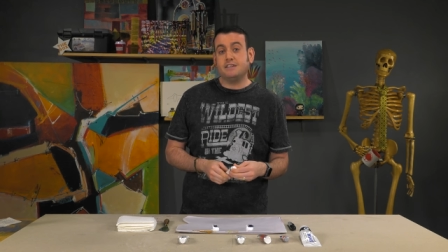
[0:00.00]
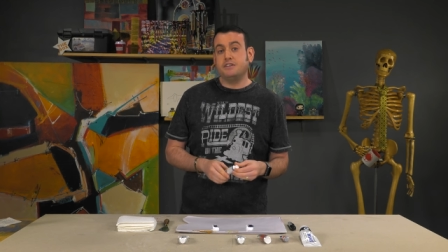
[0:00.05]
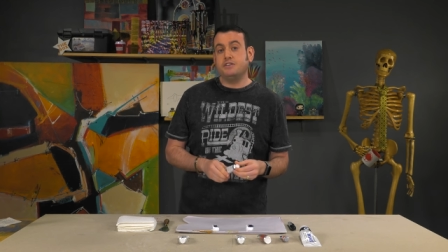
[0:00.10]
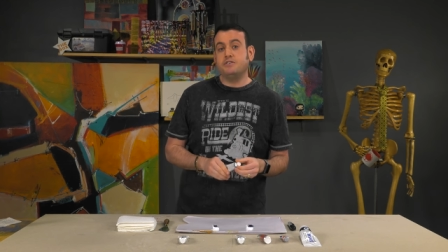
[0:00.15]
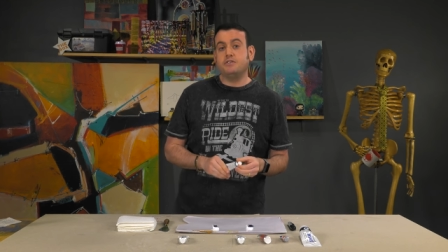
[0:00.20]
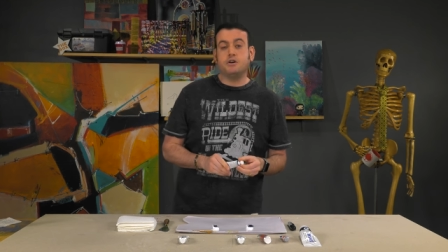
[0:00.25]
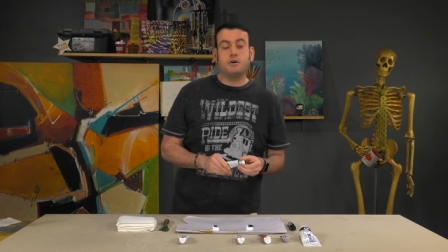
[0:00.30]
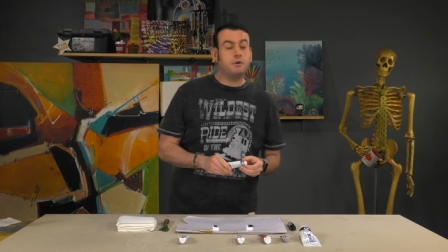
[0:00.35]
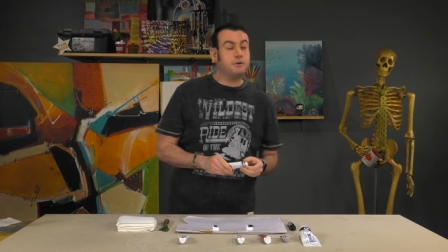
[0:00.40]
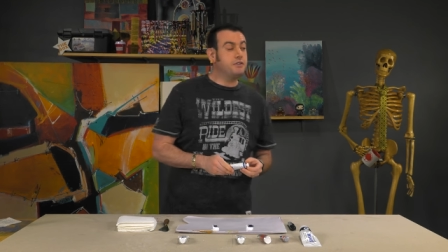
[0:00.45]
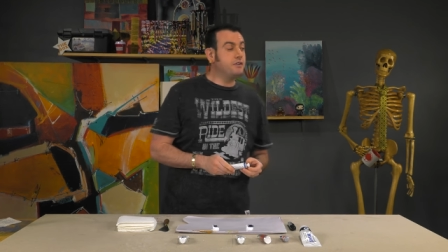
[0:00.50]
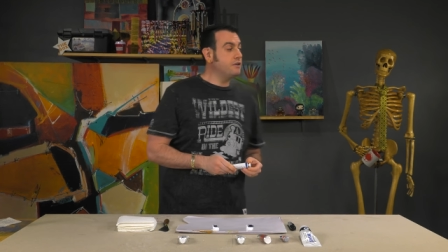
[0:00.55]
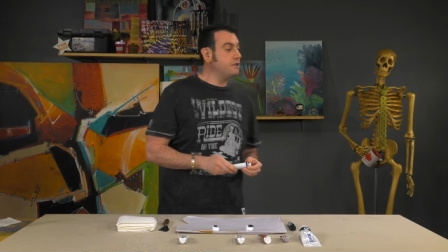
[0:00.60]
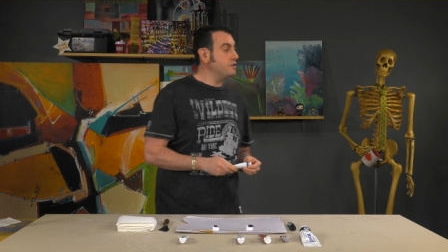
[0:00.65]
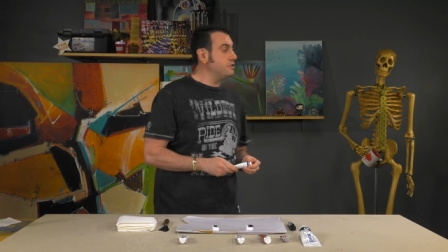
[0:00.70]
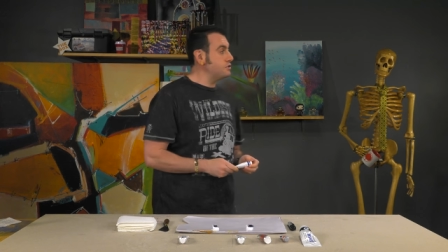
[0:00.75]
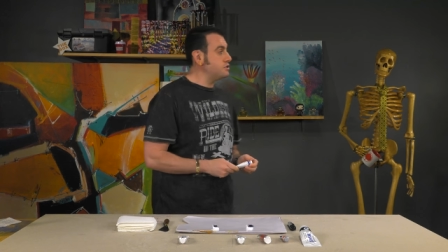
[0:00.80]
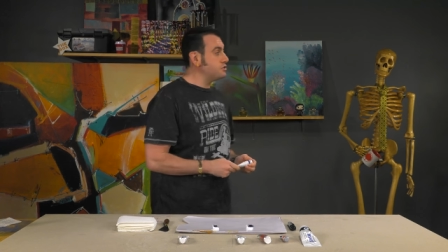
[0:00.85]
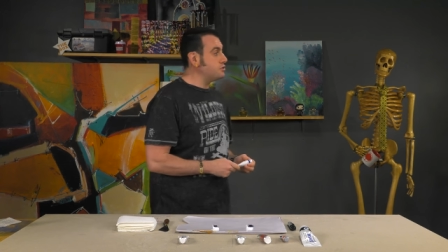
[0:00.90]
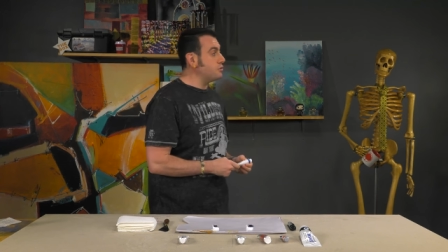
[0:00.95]
and you go in there
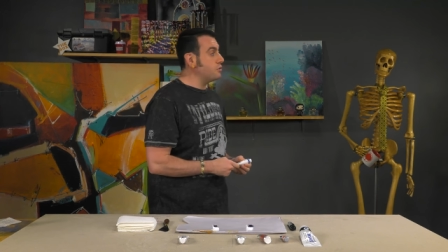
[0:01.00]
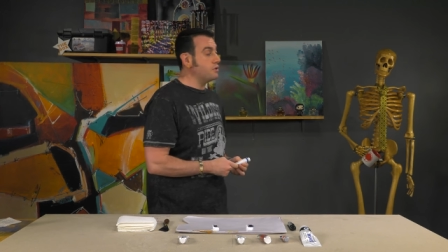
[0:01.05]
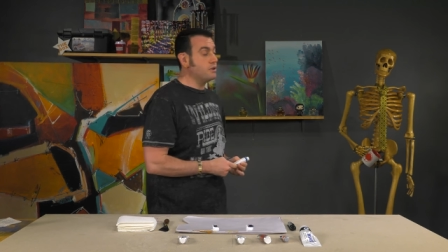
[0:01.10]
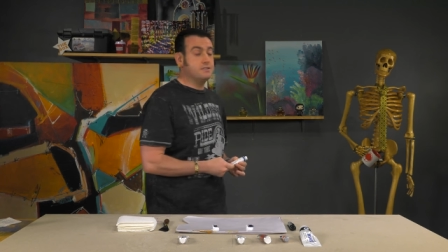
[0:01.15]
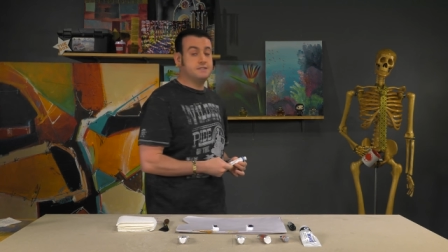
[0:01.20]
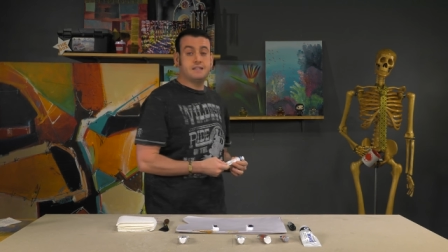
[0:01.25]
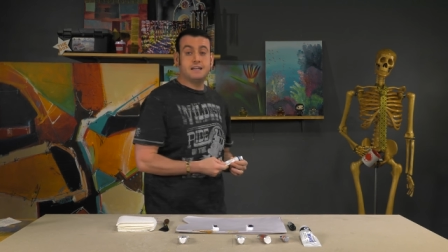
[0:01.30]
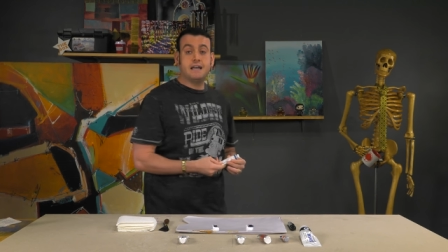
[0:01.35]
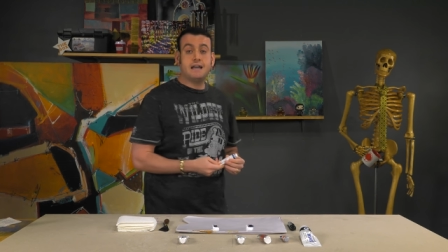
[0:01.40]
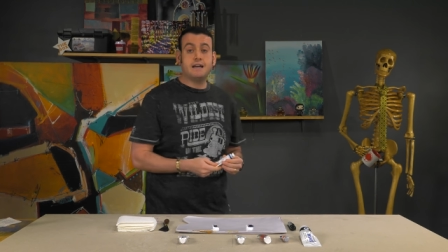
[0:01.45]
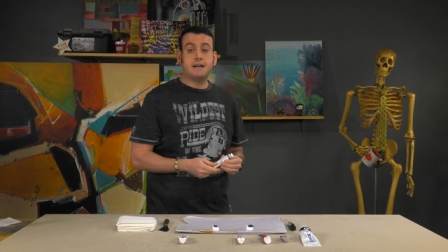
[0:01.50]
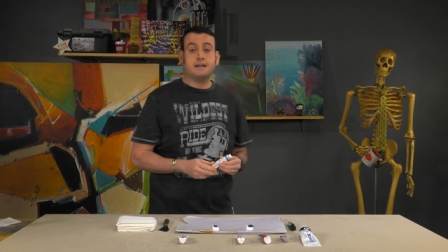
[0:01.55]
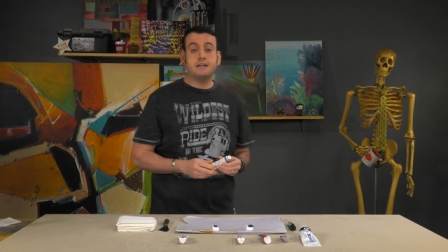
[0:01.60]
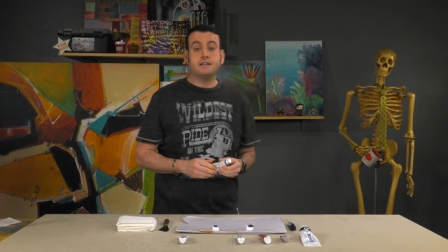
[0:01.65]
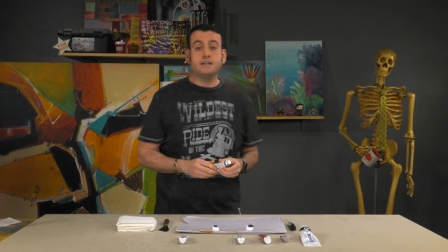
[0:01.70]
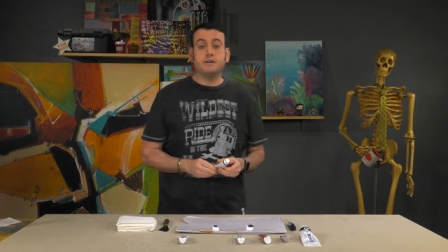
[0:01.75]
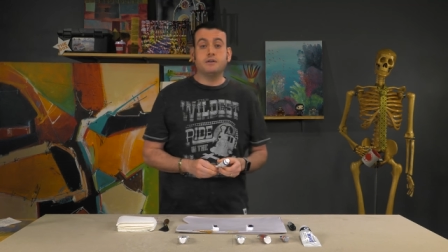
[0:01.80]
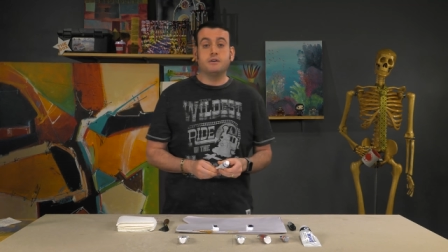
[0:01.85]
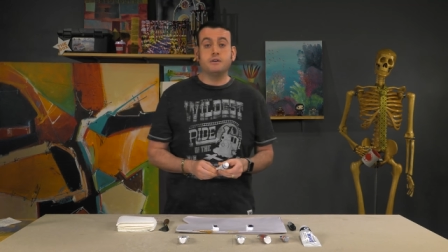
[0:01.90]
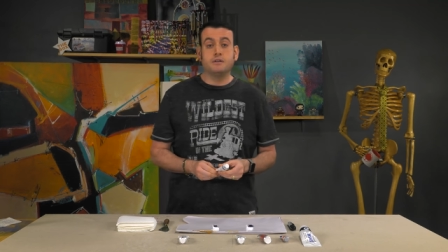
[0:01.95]
to the store and say hey i
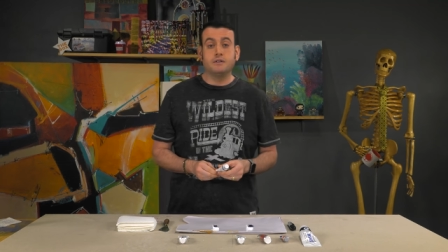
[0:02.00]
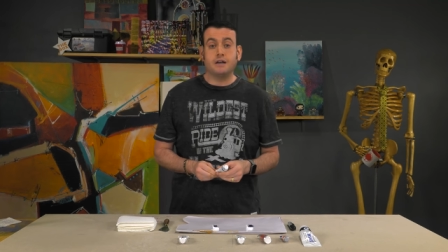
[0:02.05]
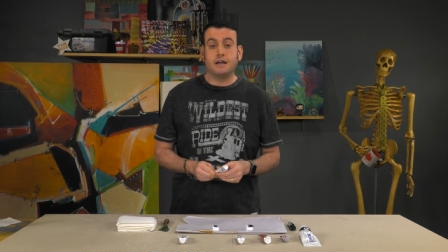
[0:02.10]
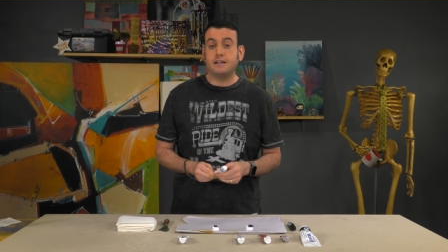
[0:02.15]
need a